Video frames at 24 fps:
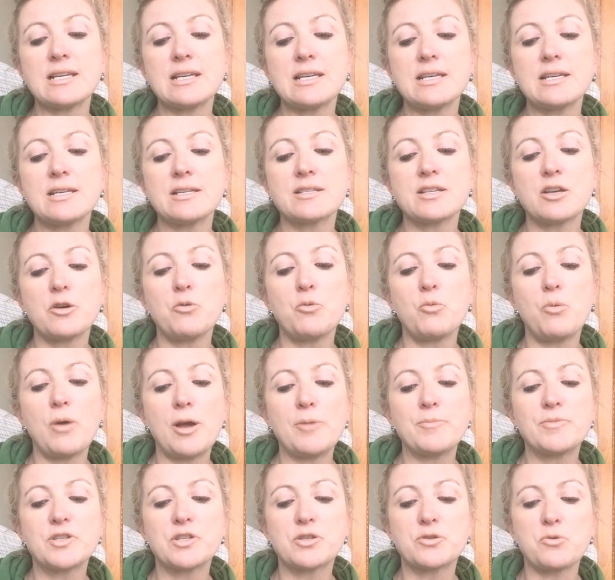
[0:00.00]
is a
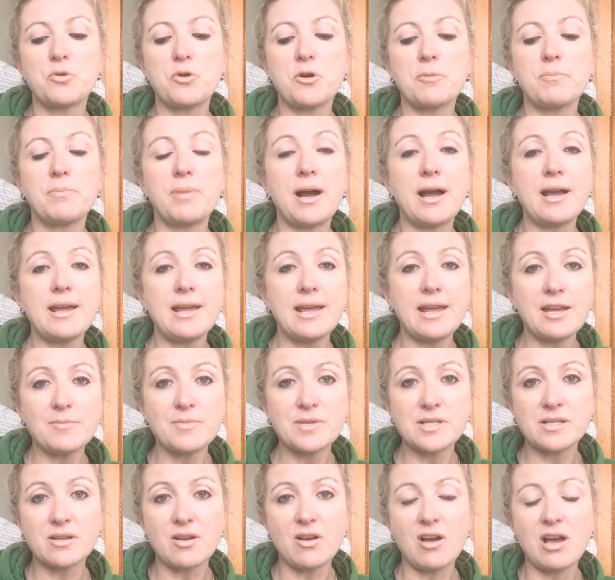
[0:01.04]
web store by
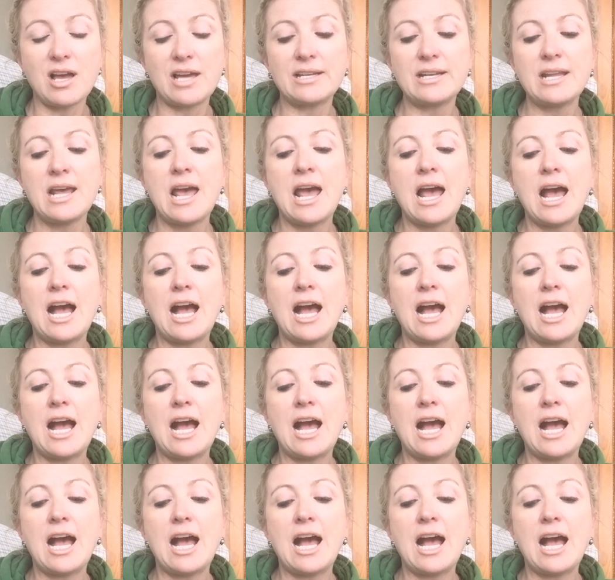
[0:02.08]
Amazon.